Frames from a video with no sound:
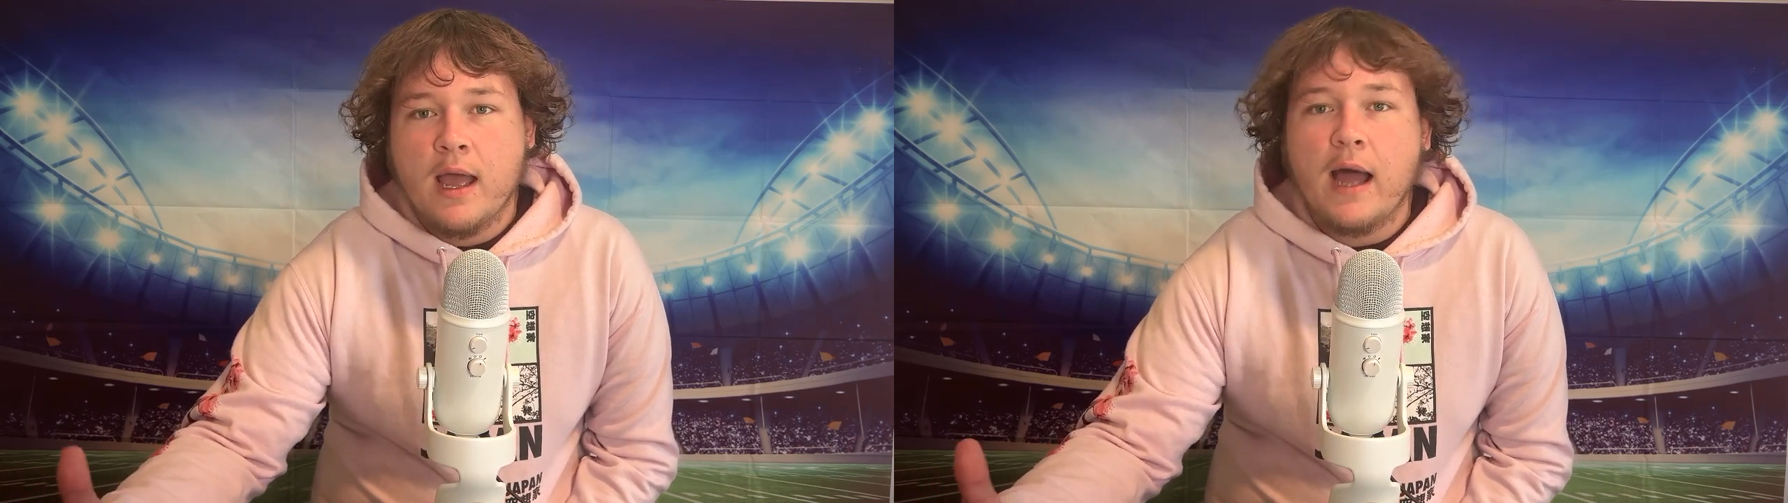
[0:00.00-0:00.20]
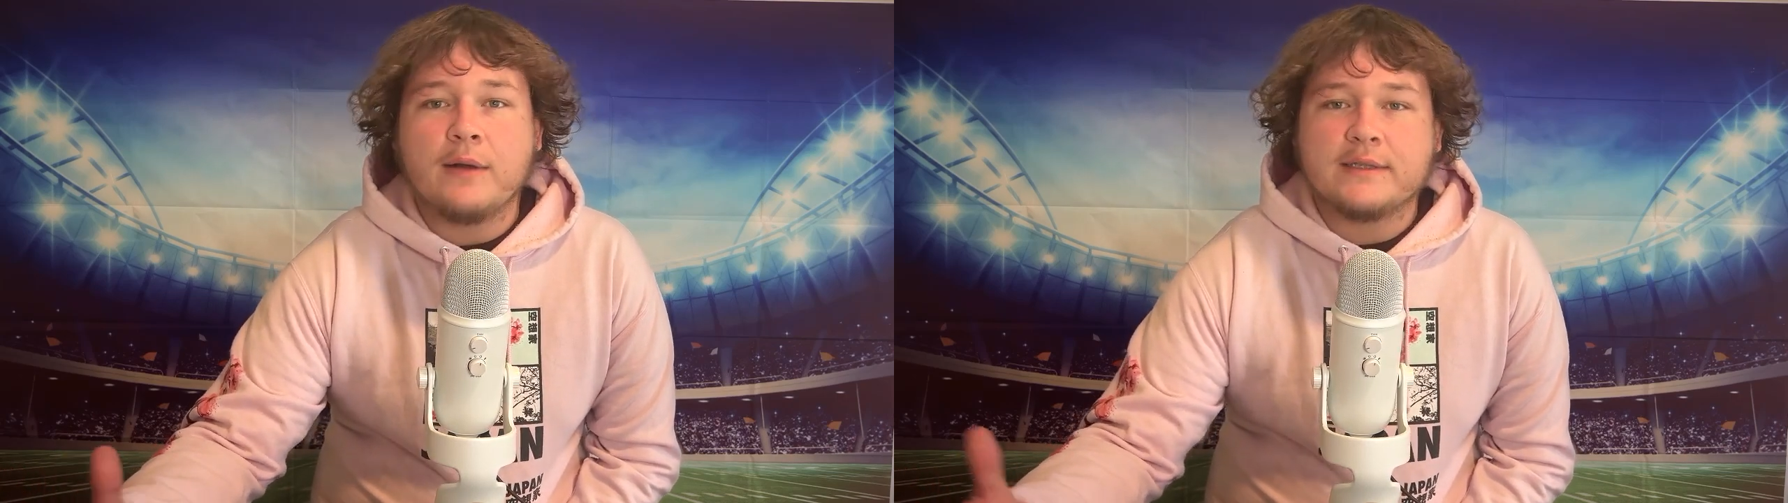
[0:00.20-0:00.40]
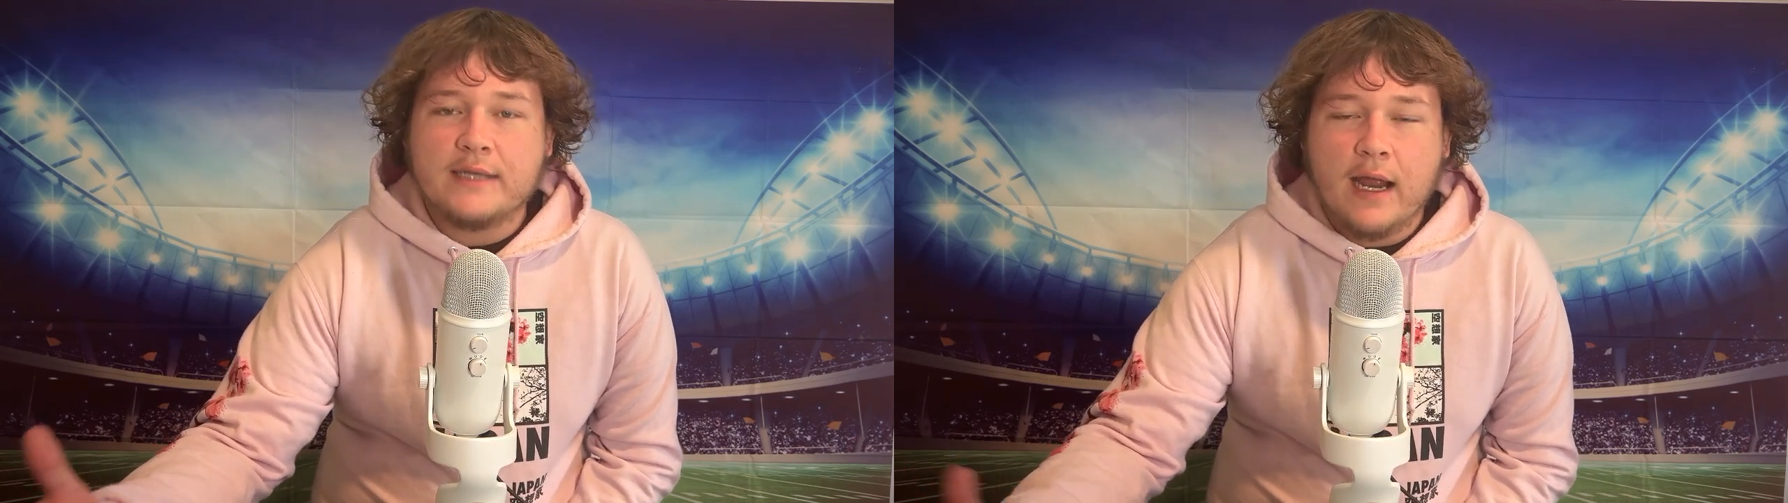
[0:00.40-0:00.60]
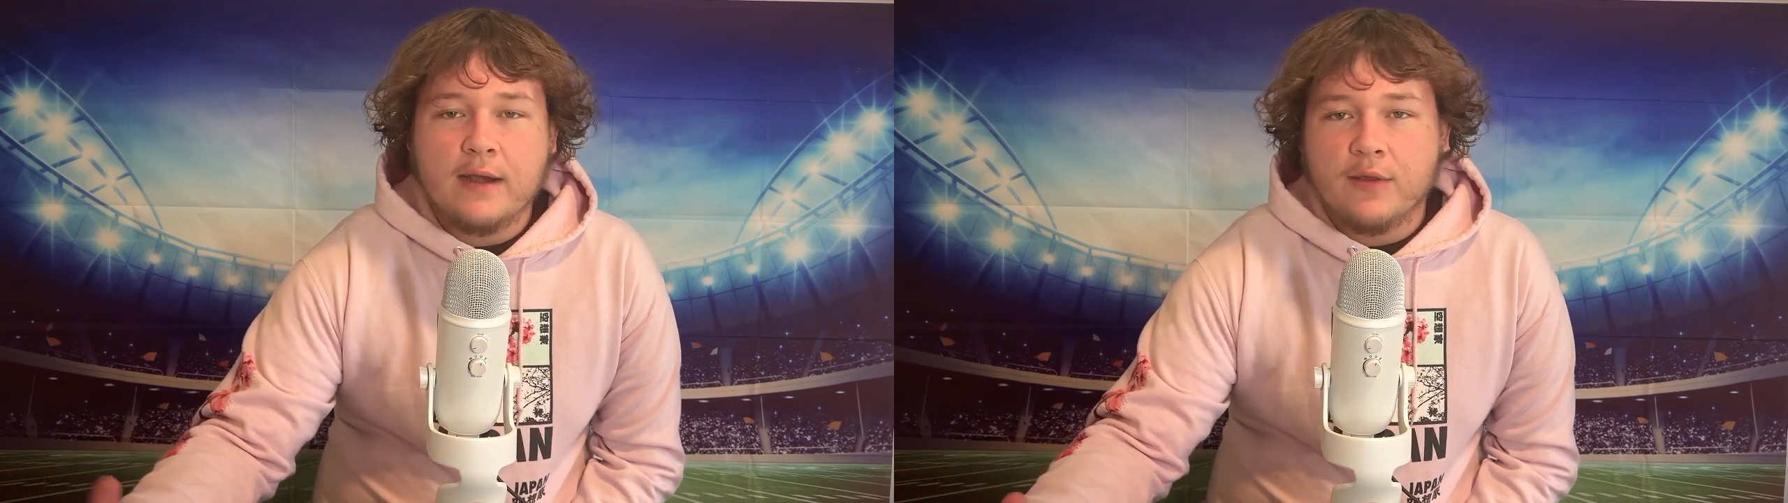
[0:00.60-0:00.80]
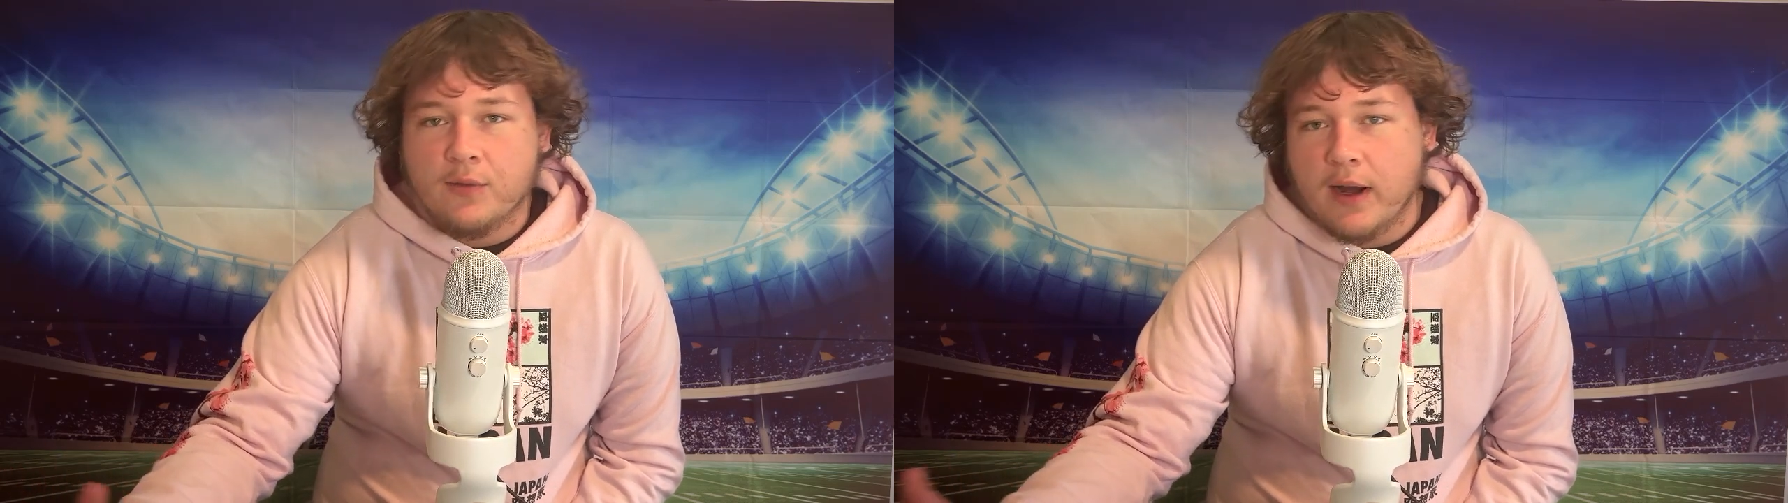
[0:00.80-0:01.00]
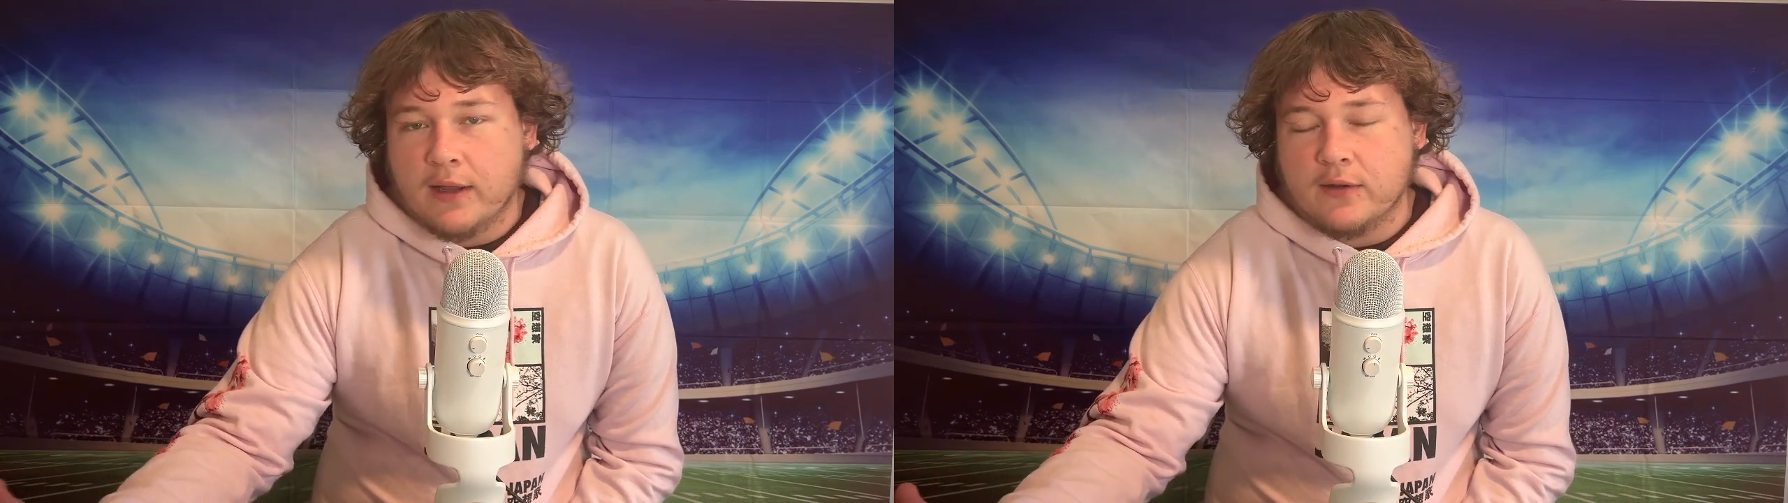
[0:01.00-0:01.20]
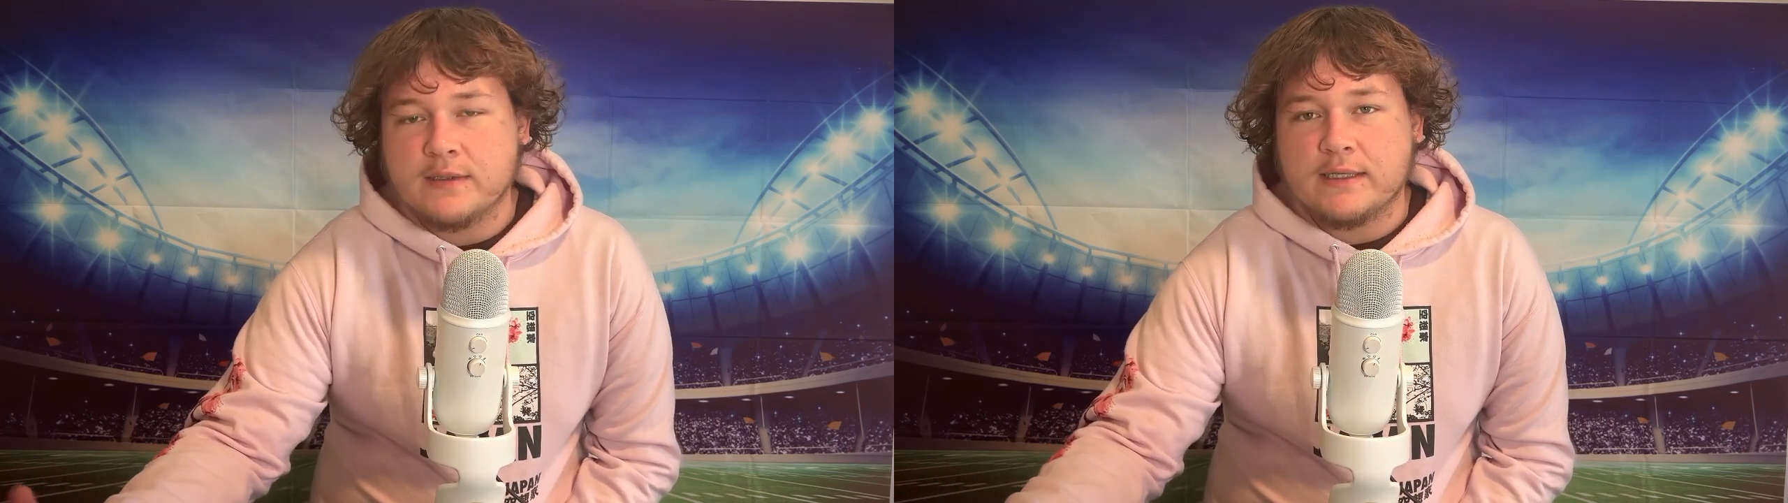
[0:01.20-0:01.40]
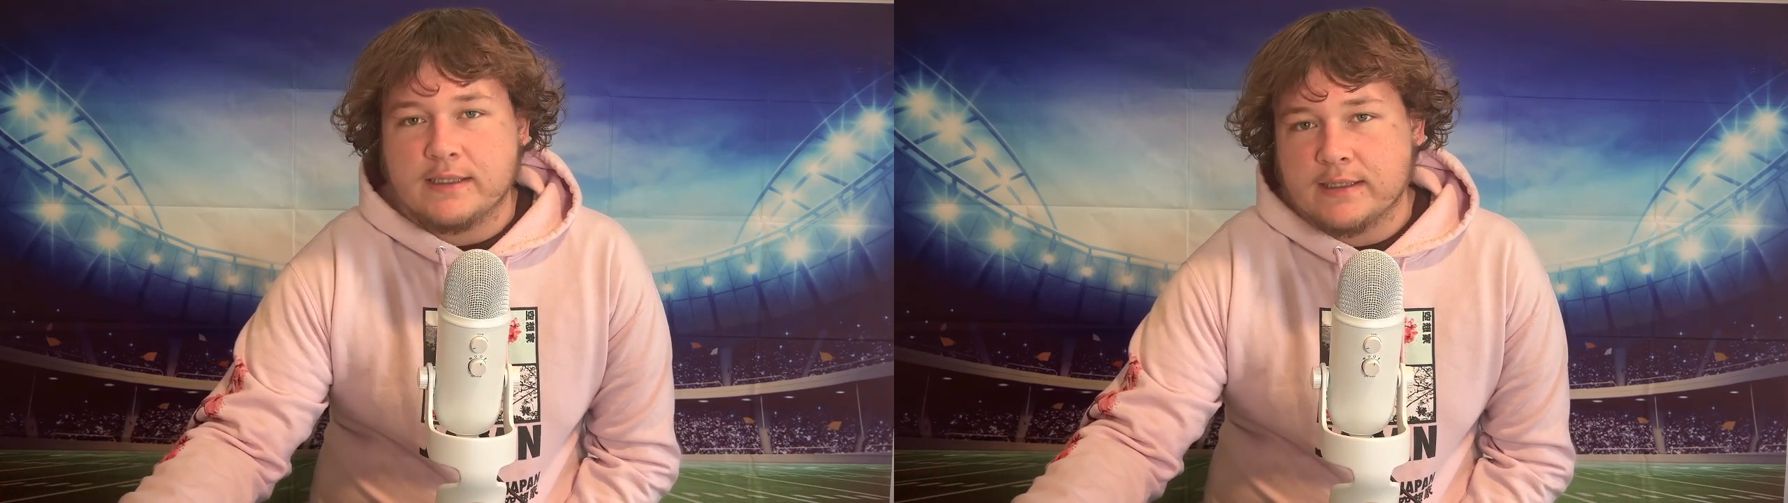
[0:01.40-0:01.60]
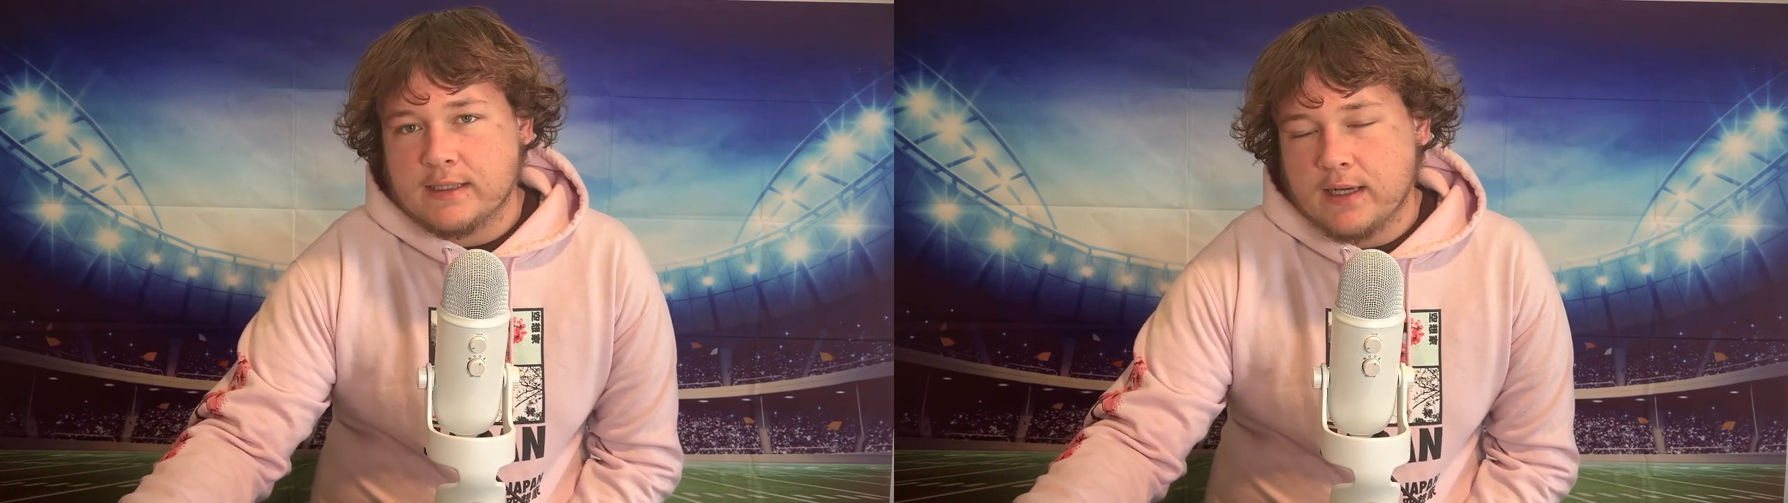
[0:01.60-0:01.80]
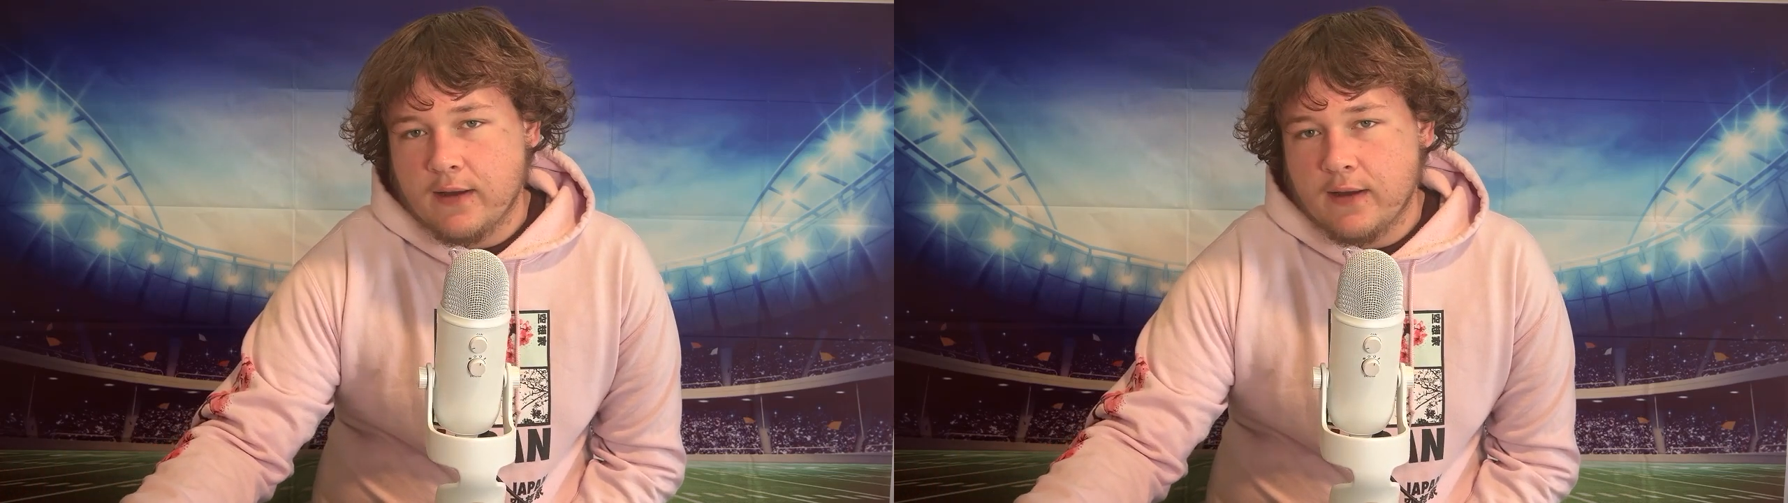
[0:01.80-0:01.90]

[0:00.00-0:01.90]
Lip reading: outside of the regular season